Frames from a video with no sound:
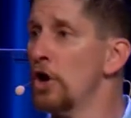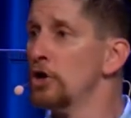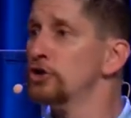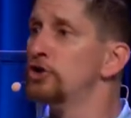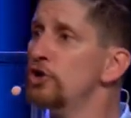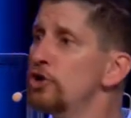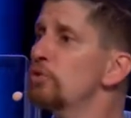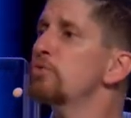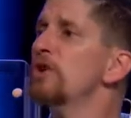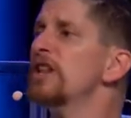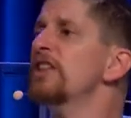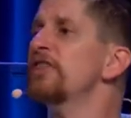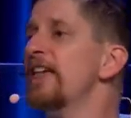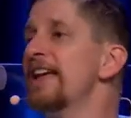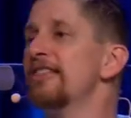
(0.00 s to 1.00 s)
Do you
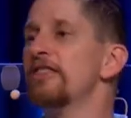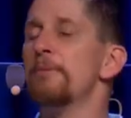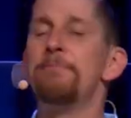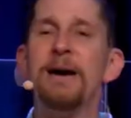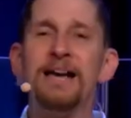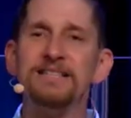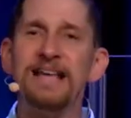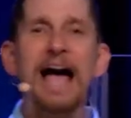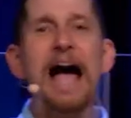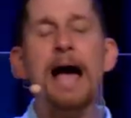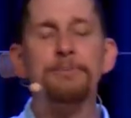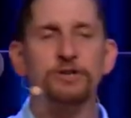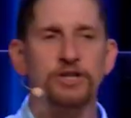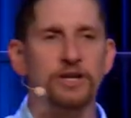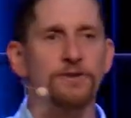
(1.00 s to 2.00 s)
really think the best
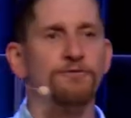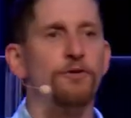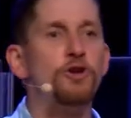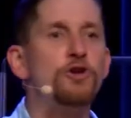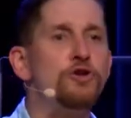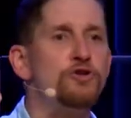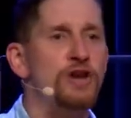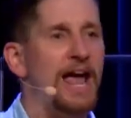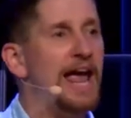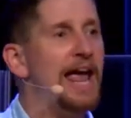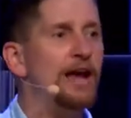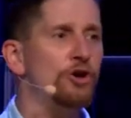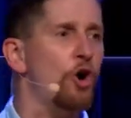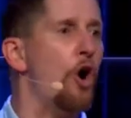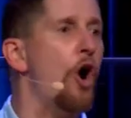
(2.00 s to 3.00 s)
option for you to
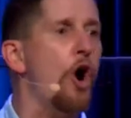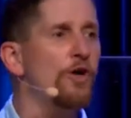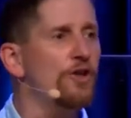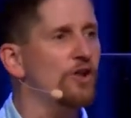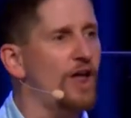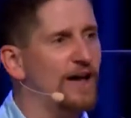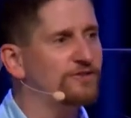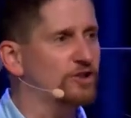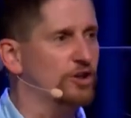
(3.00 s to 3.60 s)
handle all that life's